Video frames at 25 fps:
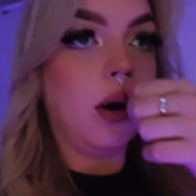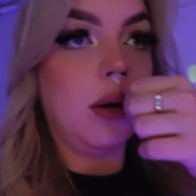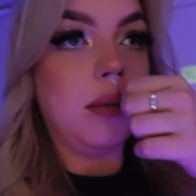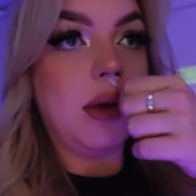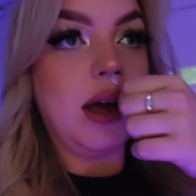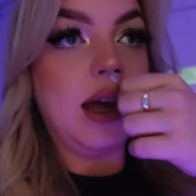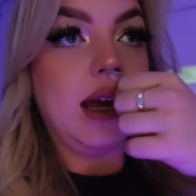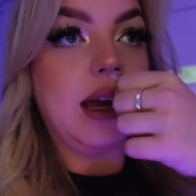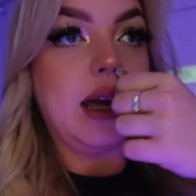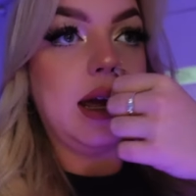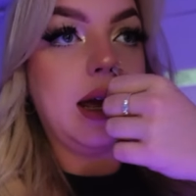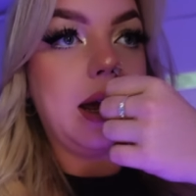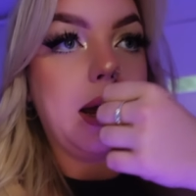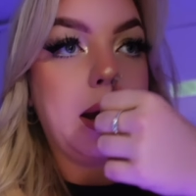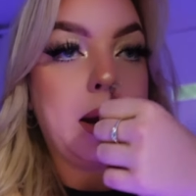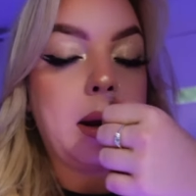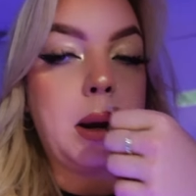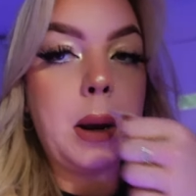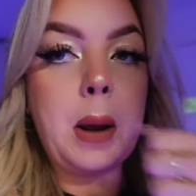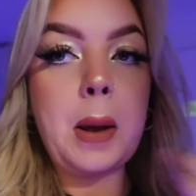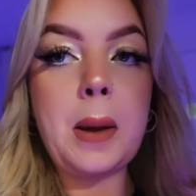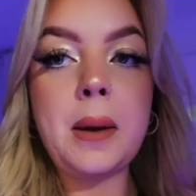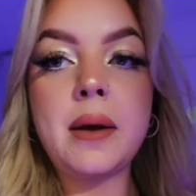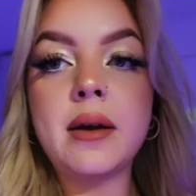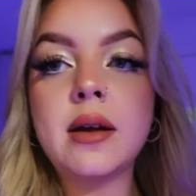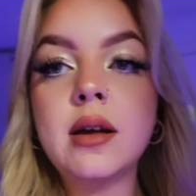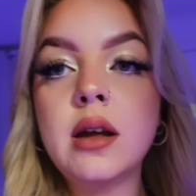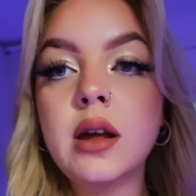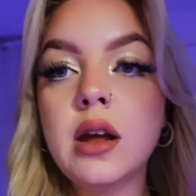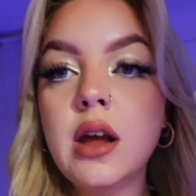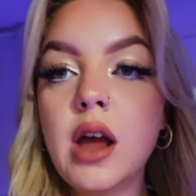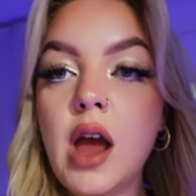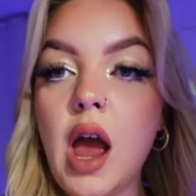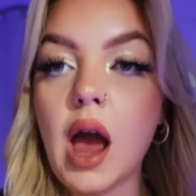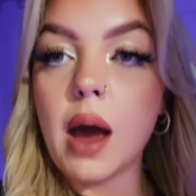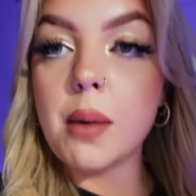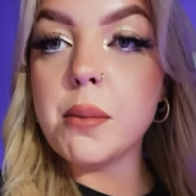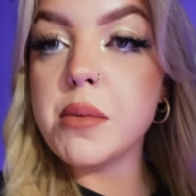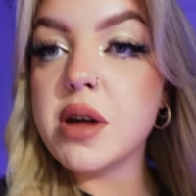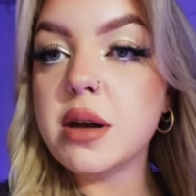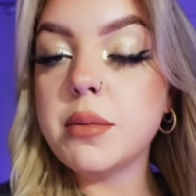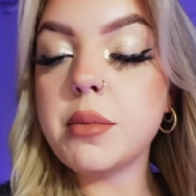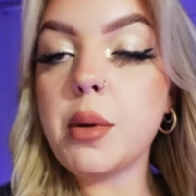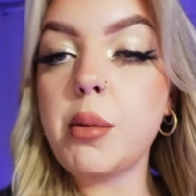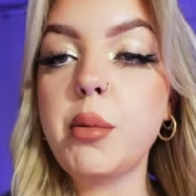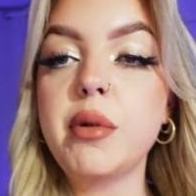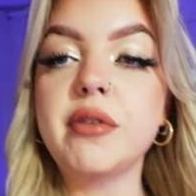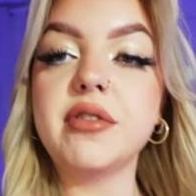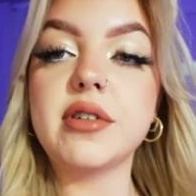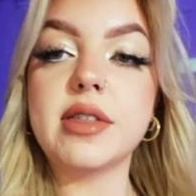we're making a
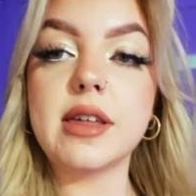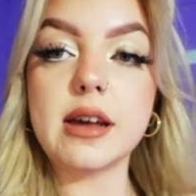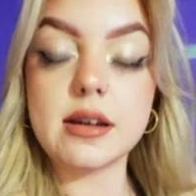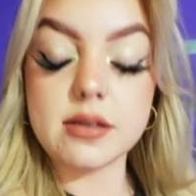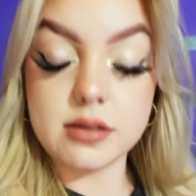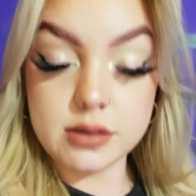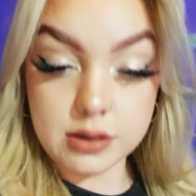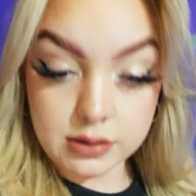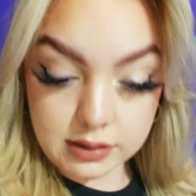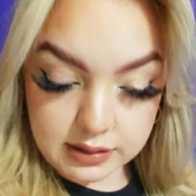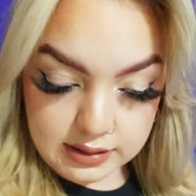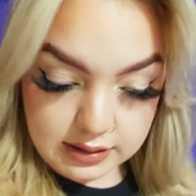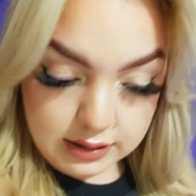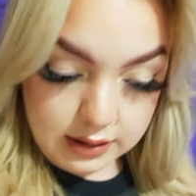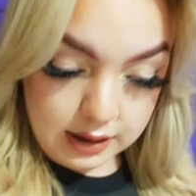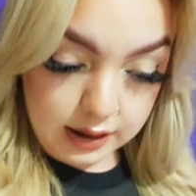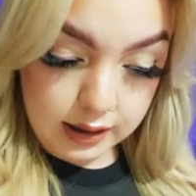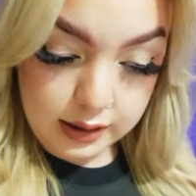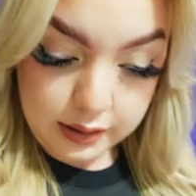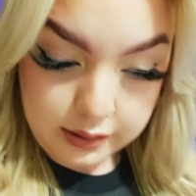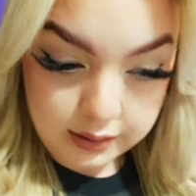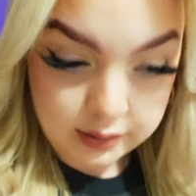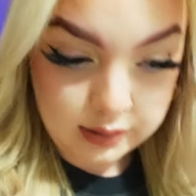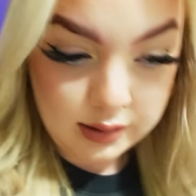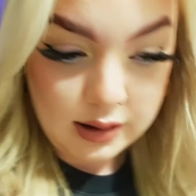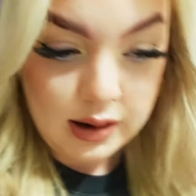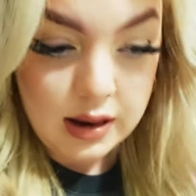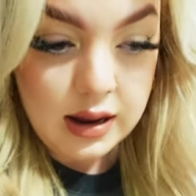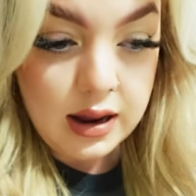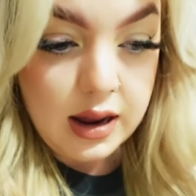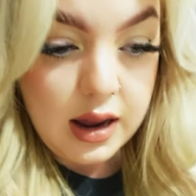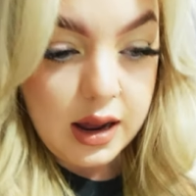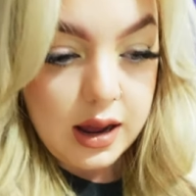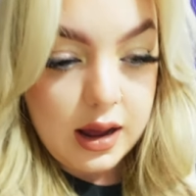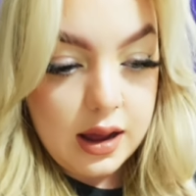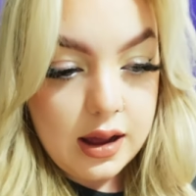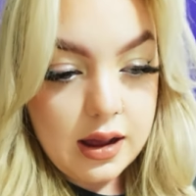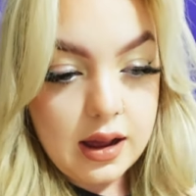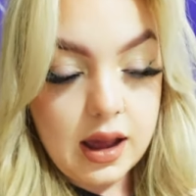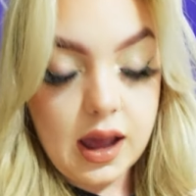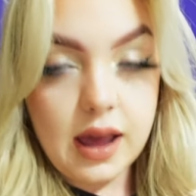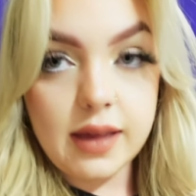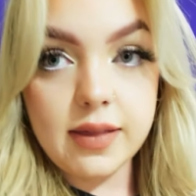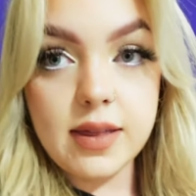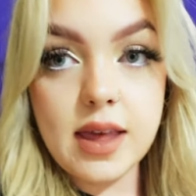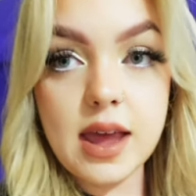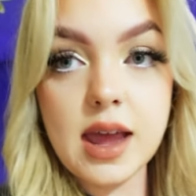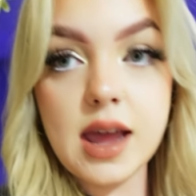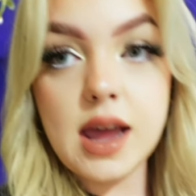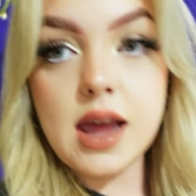minimum of $1,000 tonight,
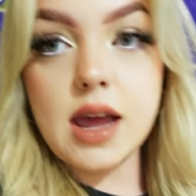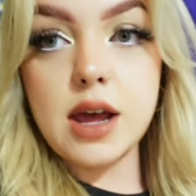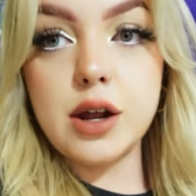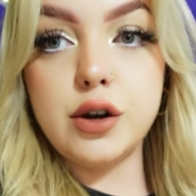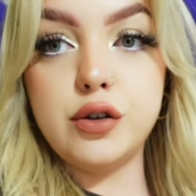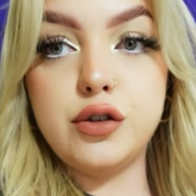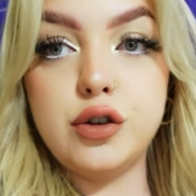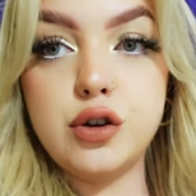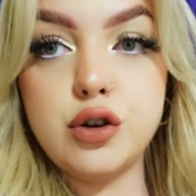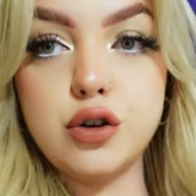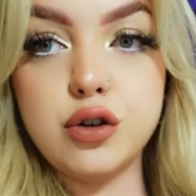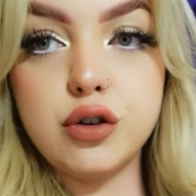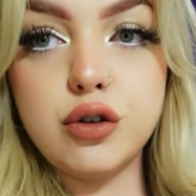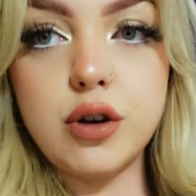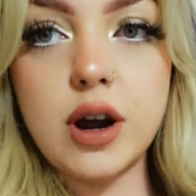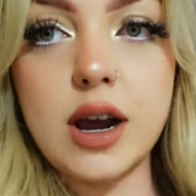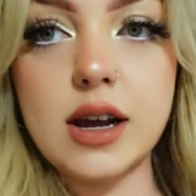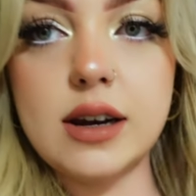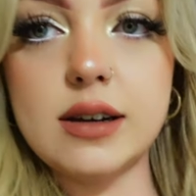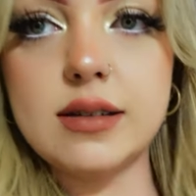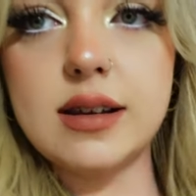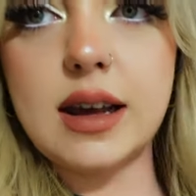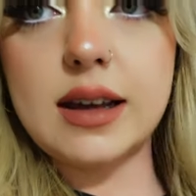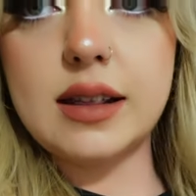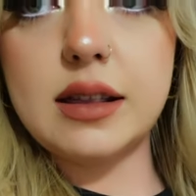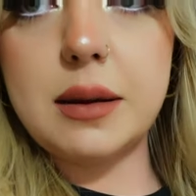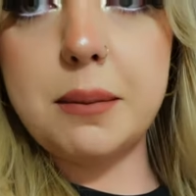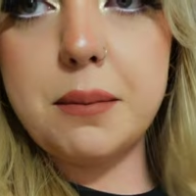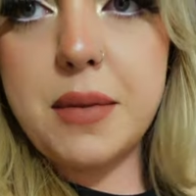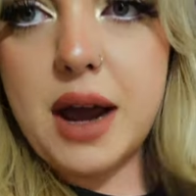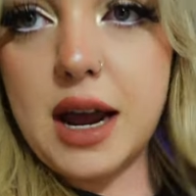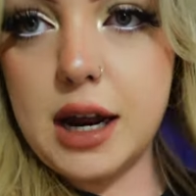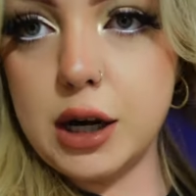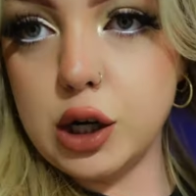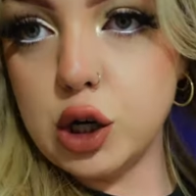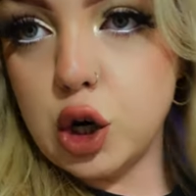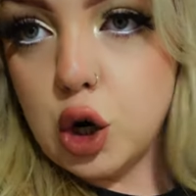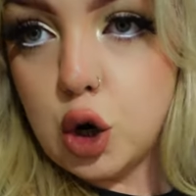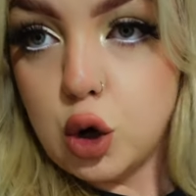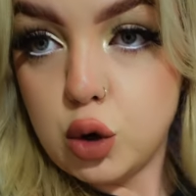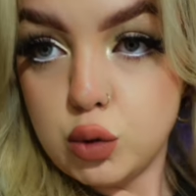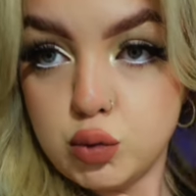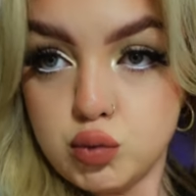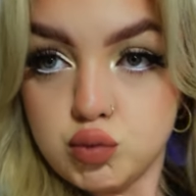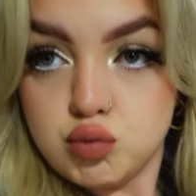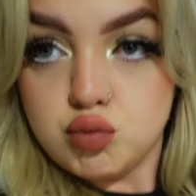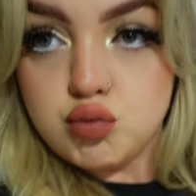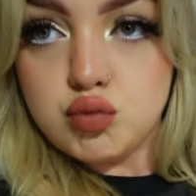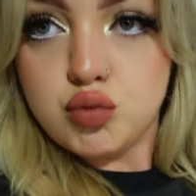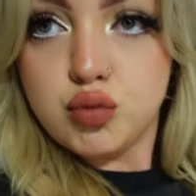and then $2,000 is like the main goal.
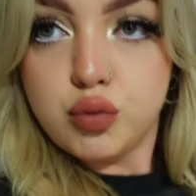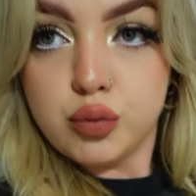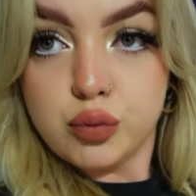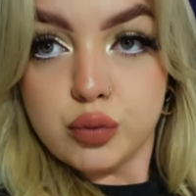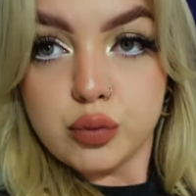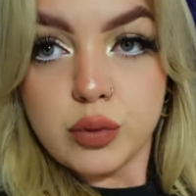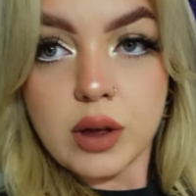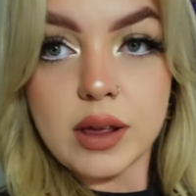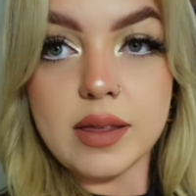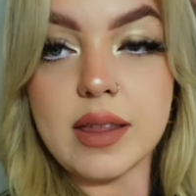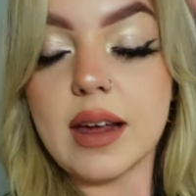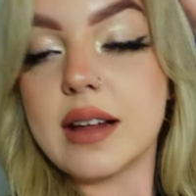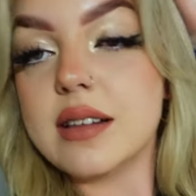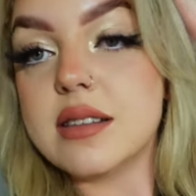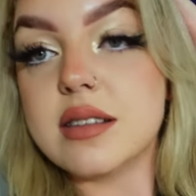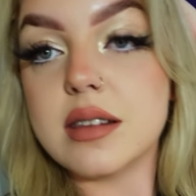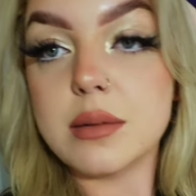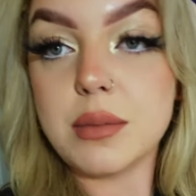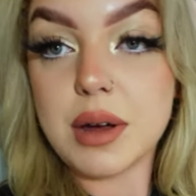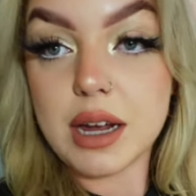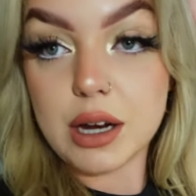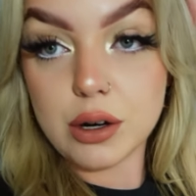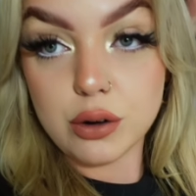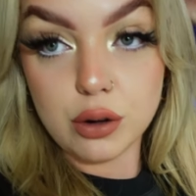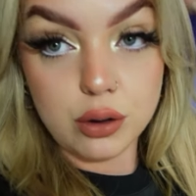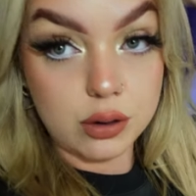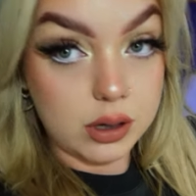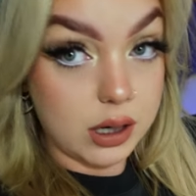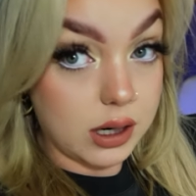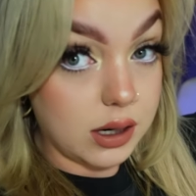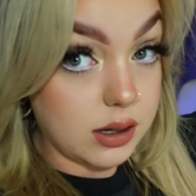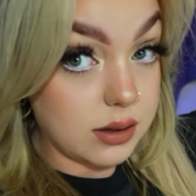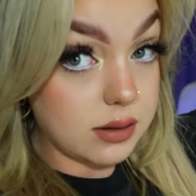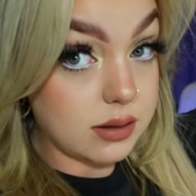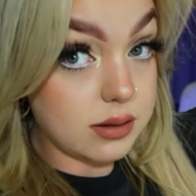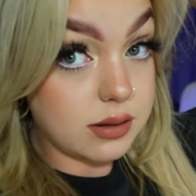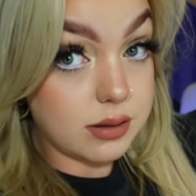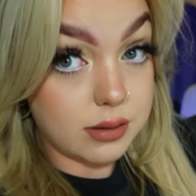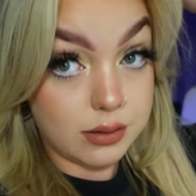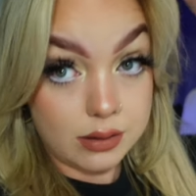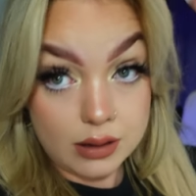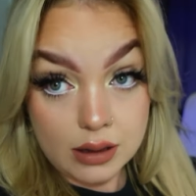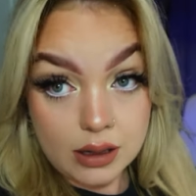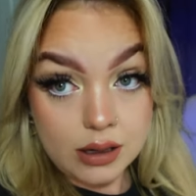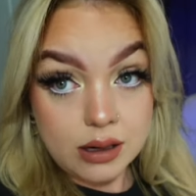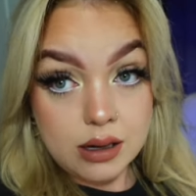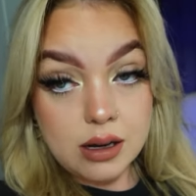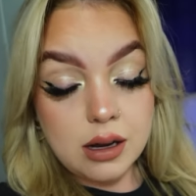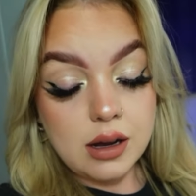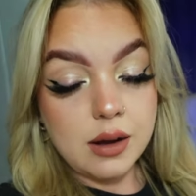That's the main goal, guys.
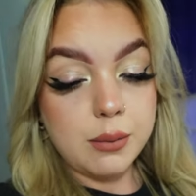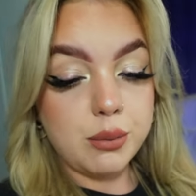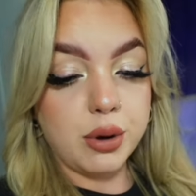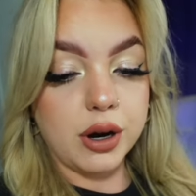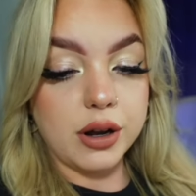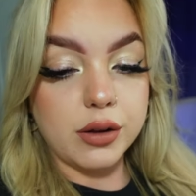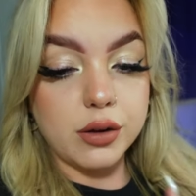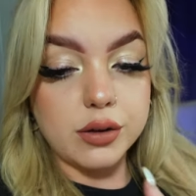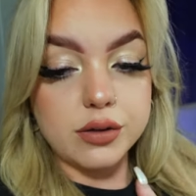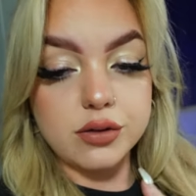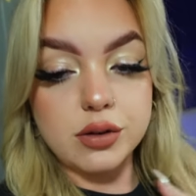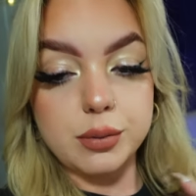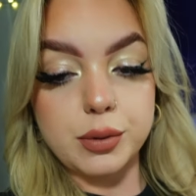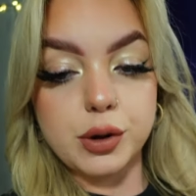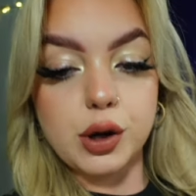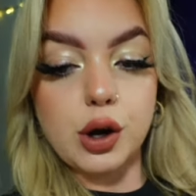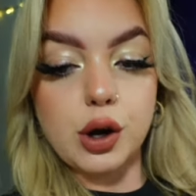Pray those stripper